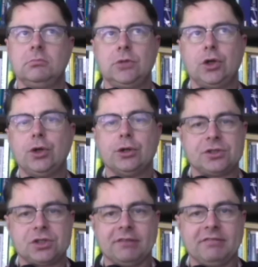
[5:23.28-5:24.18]
good or
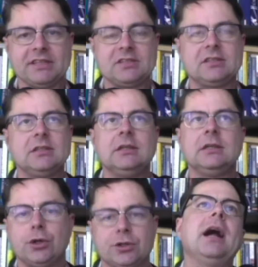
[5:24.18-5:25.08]
service.
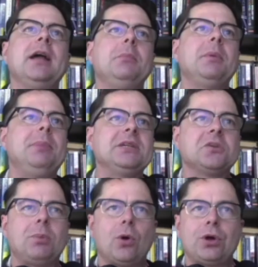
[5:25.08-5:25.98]
I'm a big
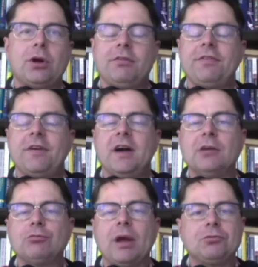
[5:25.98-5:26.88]
supporter of uh,
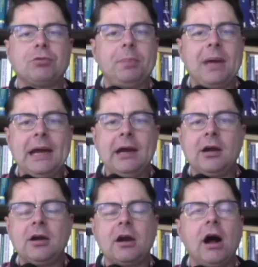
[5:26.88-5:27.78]
right to
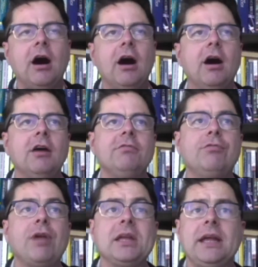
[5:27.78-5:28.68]
repair,
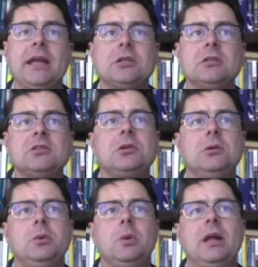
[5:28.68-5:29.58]
regulation
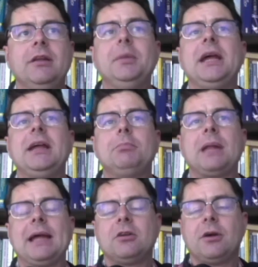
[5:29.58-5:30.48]
to eliminate
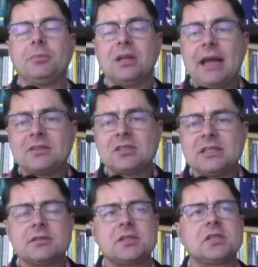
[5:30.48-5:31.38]
planned
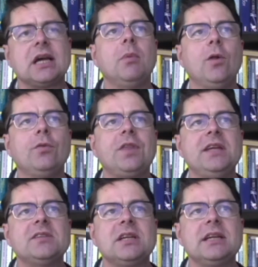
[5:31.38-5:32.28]
obsolescence. All of
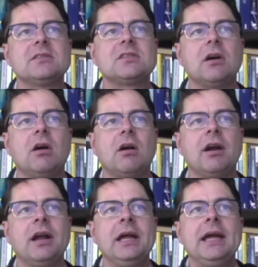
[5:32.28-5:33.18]
these things are
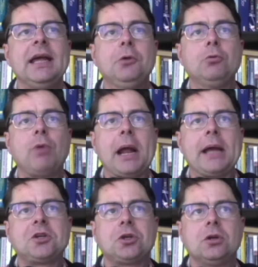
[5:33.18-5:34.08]

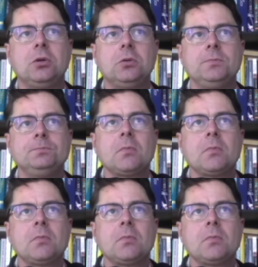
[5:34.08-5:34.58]
irrational